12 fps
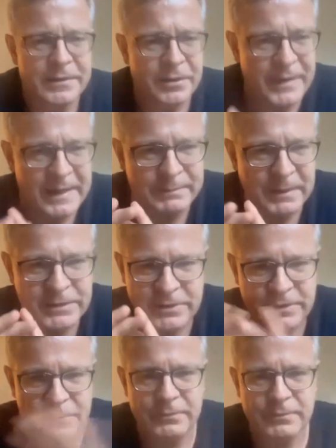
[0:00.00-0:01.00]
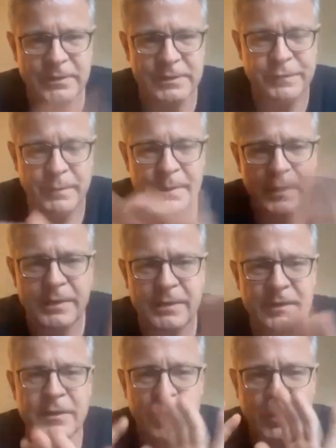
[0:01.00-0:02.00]
So that much is
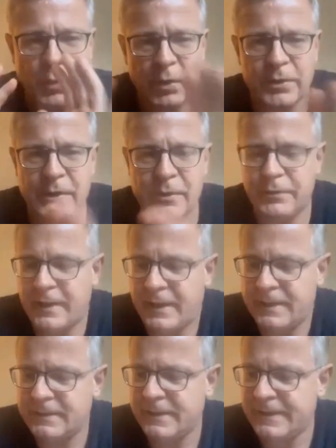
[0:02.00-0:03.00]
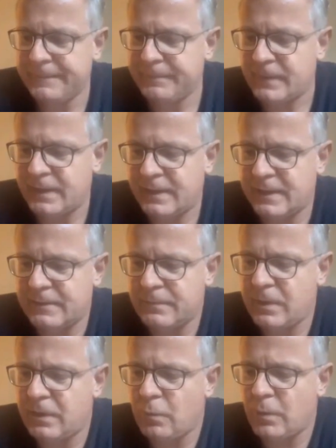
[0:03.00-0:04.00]
familiar, you all know that.
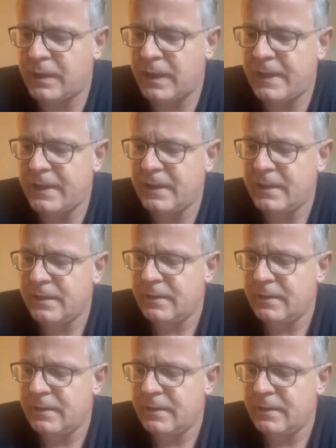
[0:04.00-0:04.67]
What I